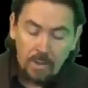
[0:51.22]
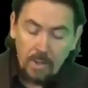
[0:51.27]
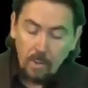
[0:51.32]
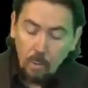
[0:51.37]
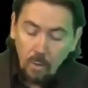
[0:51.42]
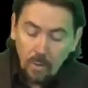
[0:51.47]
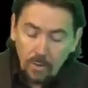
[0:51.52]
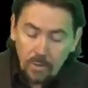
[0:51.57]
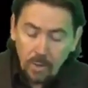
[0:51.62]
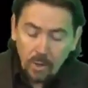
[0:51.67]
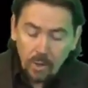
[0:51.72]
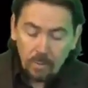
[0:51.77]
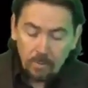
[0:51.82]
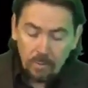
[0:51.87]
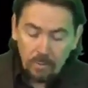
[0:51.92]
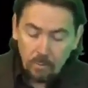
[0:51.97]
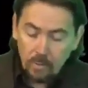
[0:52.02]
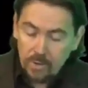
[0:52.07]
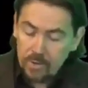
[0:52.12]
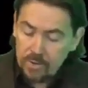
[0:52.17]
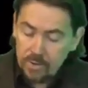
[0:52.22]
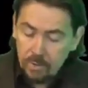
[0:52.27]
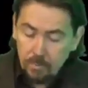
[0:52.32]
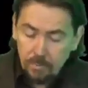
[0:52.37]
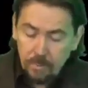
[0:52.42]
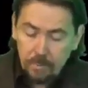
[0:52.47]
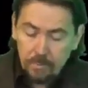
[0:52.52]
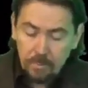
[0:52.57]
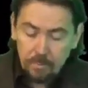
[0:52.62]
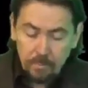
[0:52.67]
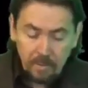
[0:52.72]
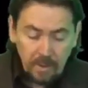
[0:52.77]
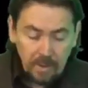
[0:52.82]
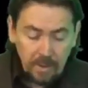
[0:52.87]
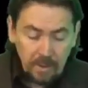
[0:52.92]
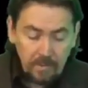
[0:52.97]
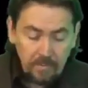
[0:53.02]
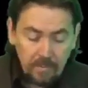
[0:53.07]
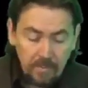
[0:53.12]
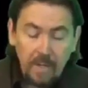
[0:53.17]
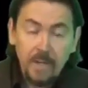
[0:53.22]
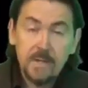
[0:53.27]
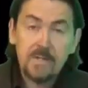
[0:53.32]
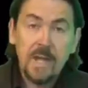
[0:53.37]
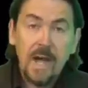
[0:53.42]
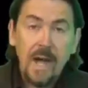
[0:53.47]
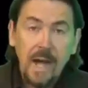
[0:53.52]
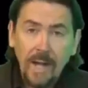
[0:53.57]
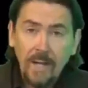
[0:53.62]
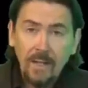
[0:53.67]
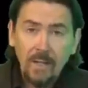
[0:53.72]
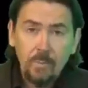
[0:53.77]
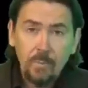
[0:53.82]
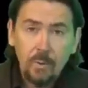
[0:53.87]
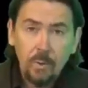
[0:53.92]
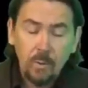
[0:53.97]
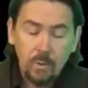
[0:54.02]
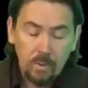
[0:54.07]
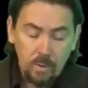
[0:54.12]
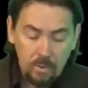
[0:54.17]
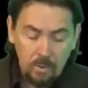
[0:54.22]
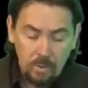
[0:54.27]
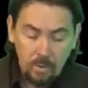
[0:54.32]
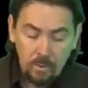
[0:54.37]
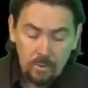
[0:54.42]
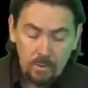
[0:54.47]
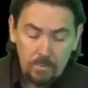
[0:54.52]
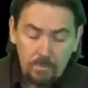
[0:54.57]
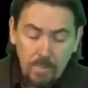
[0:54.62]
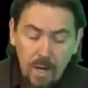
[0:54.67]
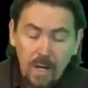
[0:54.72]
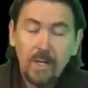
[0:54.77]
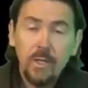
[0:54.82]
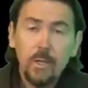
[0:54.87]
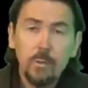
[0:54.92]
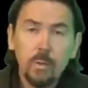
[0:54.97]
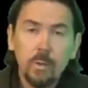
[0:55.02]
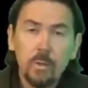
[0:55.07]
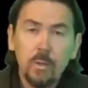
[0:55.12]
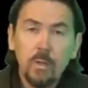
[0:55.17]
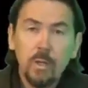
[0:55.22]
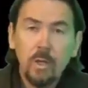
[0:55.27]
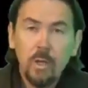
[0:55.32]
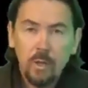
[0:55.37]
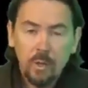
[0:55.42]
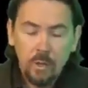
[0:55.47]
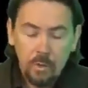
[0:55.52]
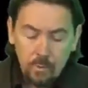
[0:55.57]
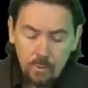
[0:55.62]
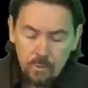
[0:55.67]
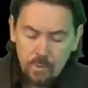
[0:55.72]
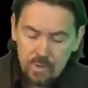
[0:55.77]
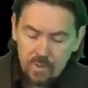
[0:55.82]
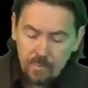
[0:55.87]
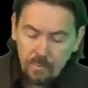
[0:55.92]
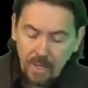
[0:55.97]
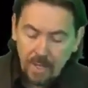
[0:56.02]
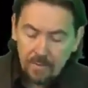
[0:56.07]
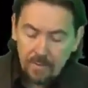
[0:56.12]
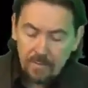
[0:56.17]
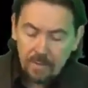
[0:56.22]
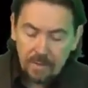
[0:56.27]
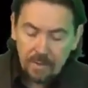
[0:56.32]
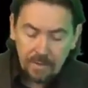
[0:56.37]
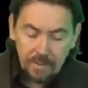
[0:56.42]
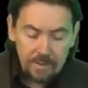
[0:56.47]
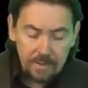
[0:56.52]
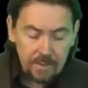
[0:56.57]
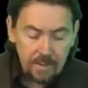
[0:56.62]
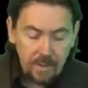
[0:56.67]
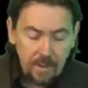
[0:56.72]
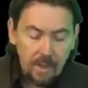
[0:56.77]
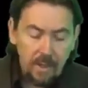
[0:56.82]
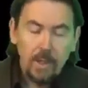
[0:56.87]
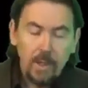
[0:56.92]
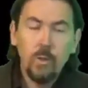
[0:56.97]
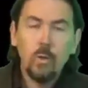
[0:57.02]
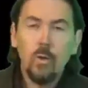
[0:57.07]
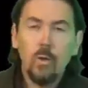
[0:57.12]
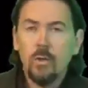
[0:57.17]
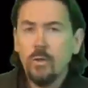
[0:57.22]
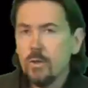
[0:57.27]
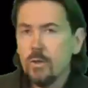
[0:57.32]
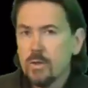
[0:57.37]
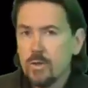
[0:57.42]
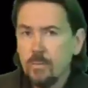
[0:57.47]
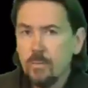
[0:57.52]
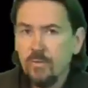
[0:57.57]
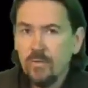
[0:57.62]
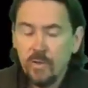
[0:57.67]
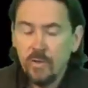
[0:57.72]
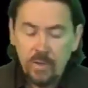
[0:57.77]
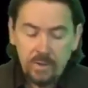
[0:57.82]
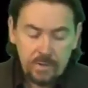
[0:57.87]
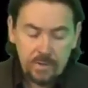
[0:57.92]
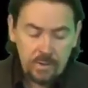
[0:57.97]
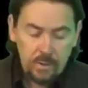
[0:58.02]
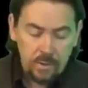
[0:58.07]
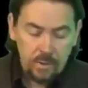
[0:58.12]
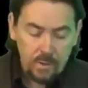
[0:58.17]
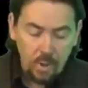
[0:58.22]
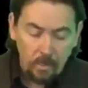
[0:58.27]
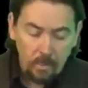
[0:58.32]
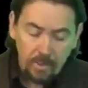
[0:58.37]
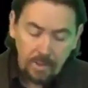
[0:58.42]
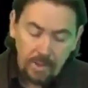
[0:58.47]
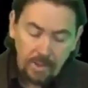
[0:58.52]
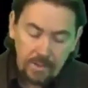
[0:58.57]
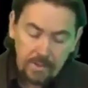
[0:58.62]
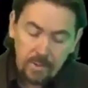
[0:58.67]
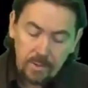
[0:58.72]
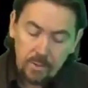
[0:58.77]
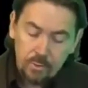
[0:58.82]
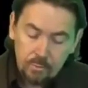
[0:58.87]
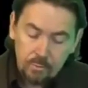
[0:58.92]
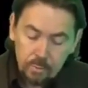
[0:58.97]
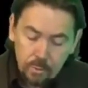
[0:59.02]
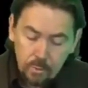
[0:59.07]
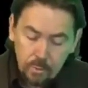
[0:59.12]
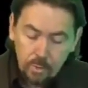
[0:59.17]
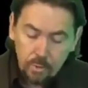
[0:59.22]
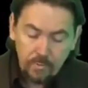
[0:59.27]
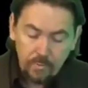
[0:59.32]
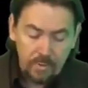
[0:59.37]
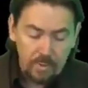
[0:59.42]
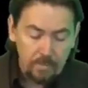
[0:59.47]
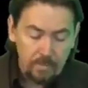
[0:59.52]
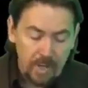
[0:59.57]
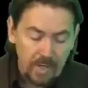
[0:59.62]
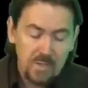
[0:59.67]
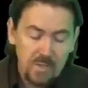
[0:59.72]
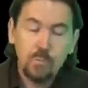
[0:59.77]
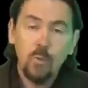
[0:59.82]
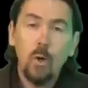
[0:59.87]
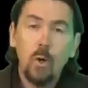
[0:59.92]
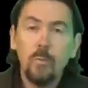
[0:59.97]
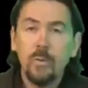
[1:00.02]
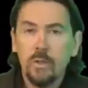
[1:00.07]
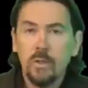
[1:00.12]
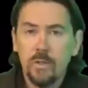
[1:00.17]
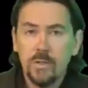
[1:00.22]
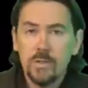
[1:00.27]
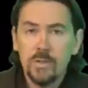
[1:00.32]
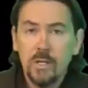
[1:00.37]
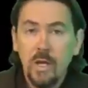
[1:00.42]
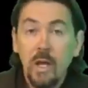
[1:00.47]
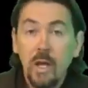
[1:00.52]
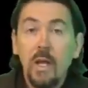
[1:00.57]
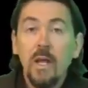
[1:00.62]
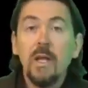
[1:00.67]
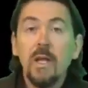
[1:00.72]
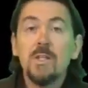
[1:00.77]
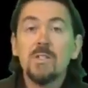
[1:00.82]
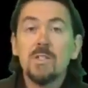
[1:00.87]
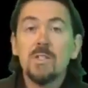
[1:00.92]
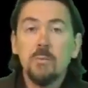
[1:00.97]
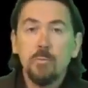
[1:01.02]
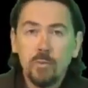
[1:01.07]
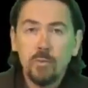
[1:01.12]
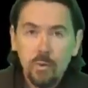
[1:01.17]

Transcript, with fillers: Now, one document which some people believe is a handbook or a manual used by the elite in order to subvert, dominate, and rule over the mass populace is the